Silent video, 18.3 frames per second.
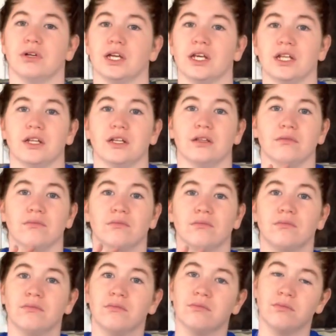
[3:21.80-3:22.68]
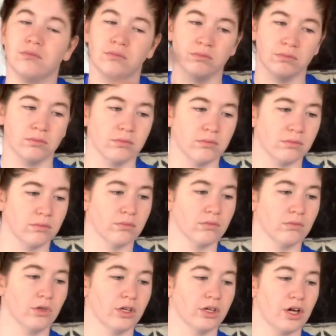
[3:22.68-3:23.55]
and
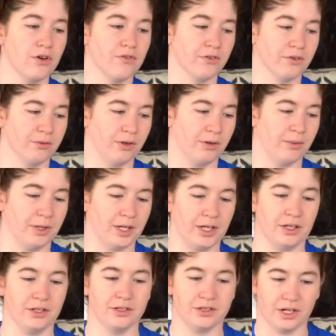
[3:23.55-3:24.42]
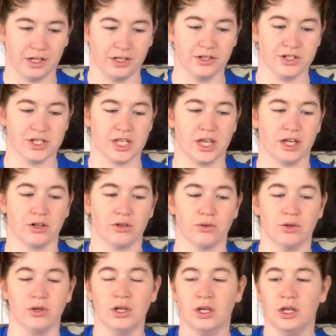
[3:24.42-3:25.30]
look over my entire
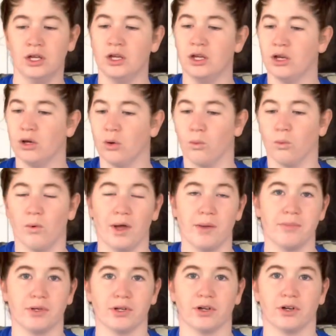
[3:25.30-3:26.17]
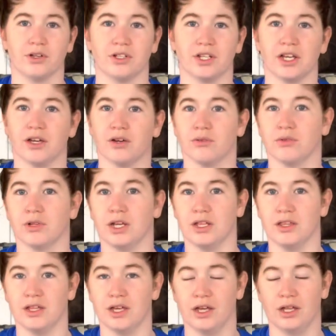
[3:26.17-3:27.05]
saddle, wipe it all down,
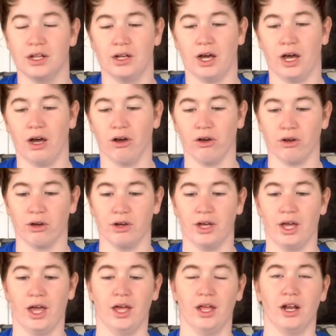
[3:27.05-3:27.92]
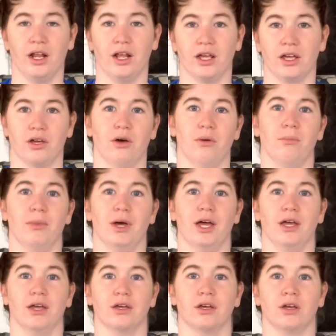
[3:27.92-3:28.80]
and then I'll go ahead and come
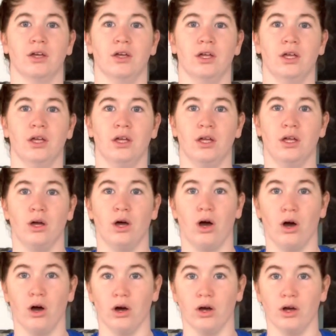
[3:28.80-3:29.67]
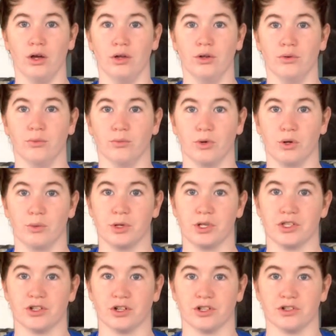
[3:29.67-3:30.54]
back on when we
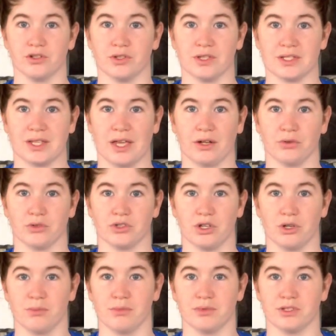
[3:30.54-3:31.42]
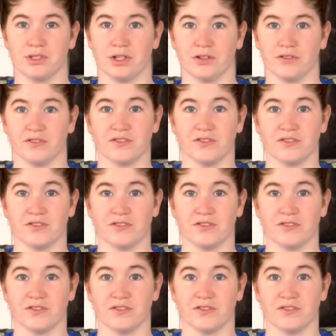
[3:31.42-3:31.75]
start doing the saddle soap stuff.